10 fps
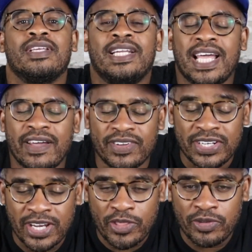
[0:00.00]
And I have
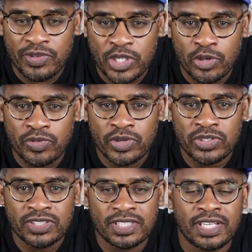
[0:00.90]
another video for
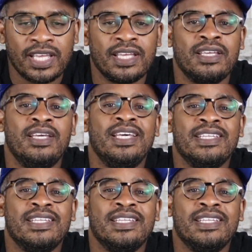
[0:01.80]
you today.